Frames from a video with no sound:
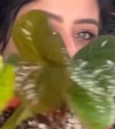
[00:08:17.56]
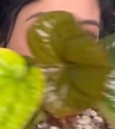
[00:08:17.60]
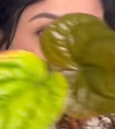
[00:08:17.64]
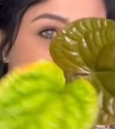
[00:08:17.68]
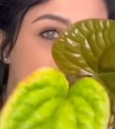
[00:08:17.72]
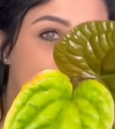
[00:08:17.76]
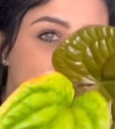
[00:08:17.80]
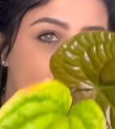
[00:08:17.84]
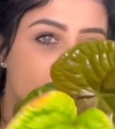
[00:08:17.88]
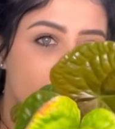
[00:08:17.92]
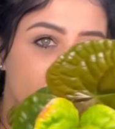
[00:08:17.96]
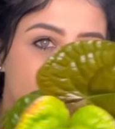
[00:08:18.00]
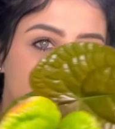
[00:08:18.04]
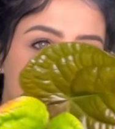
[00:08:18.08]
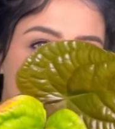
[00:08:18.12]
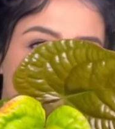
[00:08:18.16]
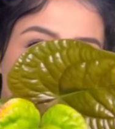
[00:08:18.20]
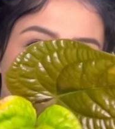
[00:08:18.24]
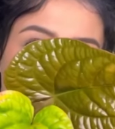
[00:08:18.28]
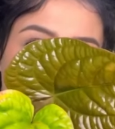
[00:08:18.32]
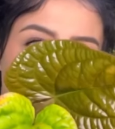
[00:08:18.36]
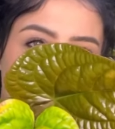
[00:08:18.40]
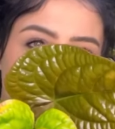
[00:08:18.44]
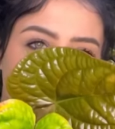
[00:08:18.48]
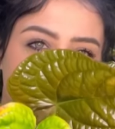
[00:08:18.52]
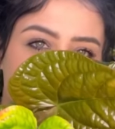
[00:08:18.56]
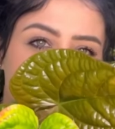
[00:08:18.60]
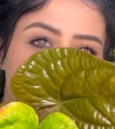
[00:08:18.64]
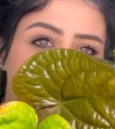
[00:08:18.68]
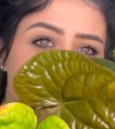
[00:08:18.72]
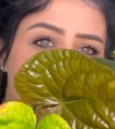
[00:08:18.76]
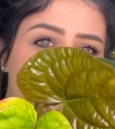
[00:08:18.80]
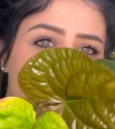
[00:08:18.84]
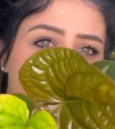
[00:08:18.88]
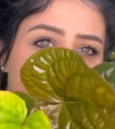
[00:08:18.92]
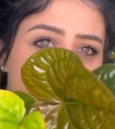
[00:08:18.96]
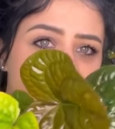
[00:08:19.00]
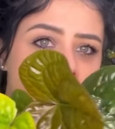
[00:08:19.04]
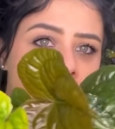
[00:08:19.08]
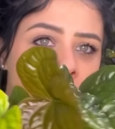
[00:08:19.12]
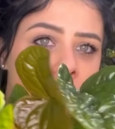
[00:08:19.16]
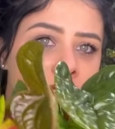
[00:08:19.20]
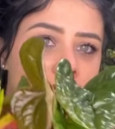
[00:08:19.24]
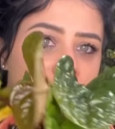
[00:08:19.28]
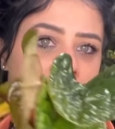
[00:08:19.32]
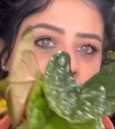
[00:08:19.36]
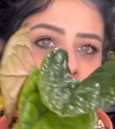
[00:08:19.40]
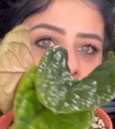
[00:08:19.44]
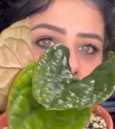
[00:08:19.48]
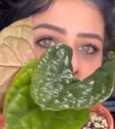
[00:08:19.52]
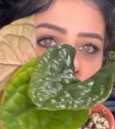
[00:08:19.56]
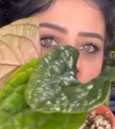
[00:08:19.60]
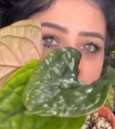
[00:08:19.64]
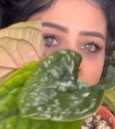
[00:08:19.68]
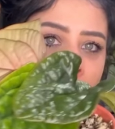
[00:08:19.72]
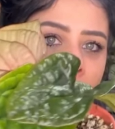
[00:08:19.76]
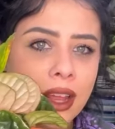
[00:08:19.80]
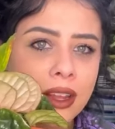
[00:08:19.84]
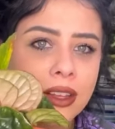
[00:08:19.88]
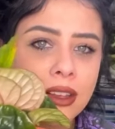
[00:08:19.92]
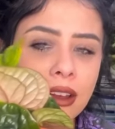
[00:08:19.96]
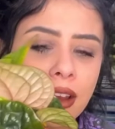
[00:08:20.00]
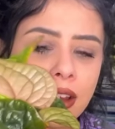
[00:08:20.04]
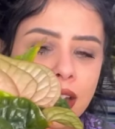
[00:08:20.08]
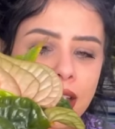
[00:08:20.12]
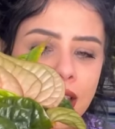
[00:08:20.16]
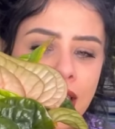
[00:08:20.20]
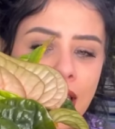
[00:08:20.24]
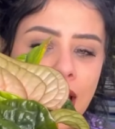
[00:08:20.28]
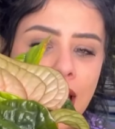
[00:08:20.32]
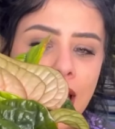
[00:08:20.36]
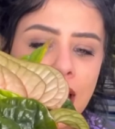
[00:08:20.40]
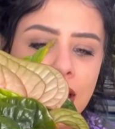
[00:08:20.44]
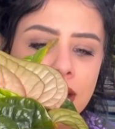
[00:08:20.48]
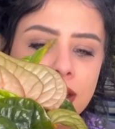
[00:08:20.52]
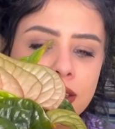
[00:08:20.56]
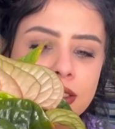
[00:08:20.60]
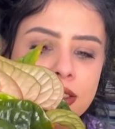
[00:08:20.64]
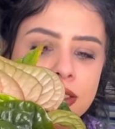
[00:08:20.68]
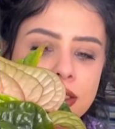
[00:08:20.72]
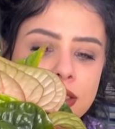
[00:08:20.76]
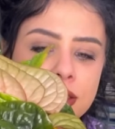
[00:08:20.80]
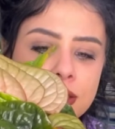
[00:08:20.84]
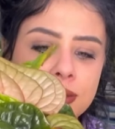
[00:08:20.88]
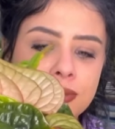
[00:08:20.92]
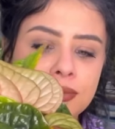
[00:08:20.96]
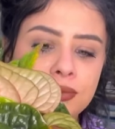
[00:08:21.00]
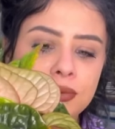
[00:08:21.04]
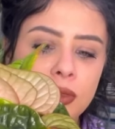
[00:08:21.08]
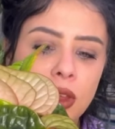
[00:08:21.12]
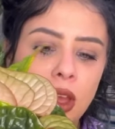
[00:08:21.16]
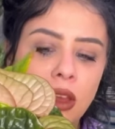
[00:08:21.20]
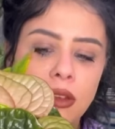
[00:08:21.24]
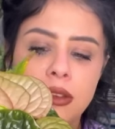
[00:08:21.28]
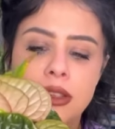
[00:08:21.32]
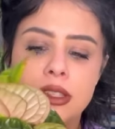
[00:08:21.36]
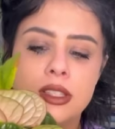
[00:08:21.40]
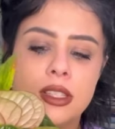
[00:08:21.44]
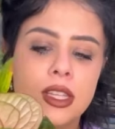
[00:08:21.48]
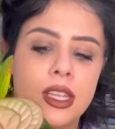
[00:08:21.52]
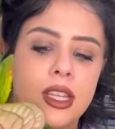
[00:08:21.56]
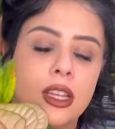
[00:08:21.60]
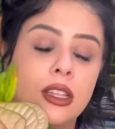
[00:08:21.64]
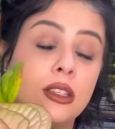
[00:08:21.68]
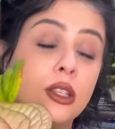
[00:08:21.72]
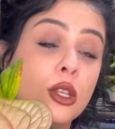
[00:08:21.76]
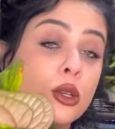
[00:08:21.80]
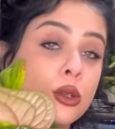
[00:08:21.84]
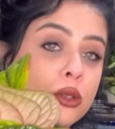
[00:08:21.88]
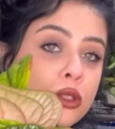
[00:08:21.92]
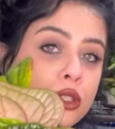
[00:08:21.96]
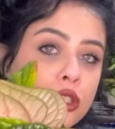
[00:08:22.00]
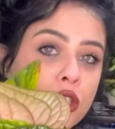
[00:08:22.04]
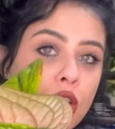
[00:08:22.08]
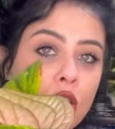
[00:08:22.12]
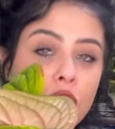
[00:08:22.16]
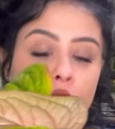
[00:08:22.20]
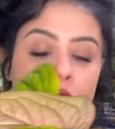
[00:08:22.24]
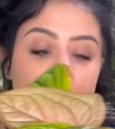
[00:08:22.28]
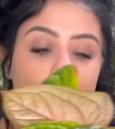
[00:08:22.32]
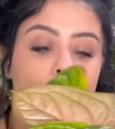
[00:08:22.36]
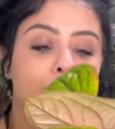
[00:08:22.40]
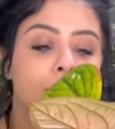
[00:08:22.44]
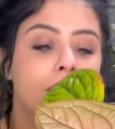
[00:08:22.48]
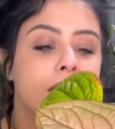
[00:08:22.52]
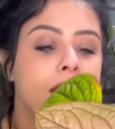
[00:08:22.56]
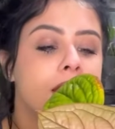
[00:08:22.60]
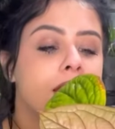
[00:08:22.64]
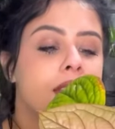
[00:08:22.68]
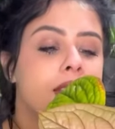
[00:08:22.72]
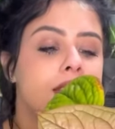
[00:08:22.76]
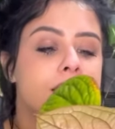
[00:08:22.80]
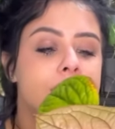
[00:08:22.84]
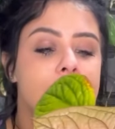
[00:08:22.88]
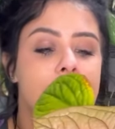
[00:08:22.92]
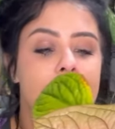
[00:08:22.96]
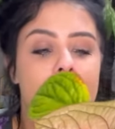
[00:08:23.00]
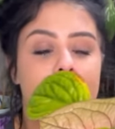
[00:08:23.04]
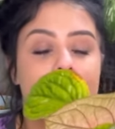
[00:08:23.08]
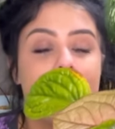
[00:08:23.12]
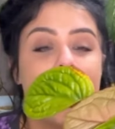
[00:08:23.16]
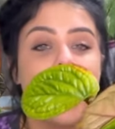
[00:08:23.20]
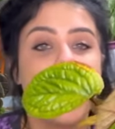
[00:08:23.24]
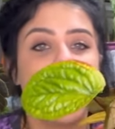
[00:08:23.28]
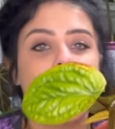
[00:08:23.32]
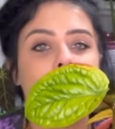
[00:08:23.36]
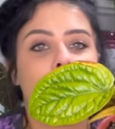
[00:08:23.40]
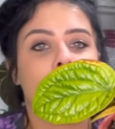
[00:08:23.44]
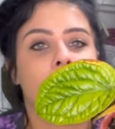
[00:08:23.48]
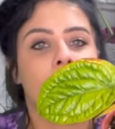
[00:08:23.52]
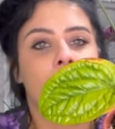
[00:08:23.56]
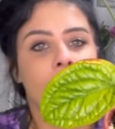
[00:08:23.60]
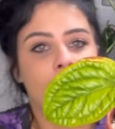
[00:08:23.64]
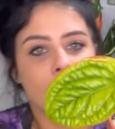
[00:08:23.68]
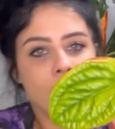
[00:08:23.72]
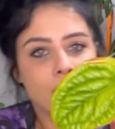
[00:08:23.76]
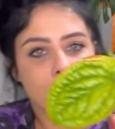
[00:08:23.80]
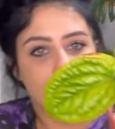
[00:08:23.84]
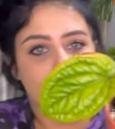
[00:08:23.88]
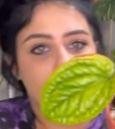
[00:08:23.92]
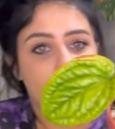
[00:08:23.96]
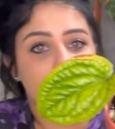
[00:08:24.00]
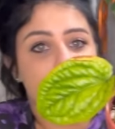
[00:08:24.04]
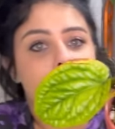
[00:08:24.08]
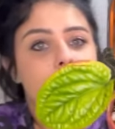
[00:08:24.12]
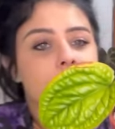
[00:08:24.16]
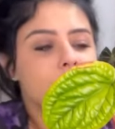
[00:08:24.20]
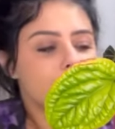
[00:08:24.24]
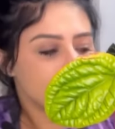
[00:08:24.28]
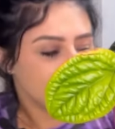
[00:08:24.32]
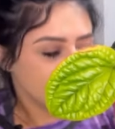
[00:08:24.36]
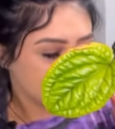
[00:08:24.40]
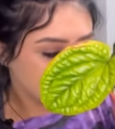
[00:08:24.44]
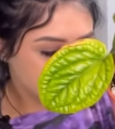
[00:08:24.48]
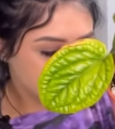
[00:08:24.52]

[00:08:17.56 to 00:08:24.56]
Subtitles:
it's just the radicans. I got it as obviously a little starter plant, and it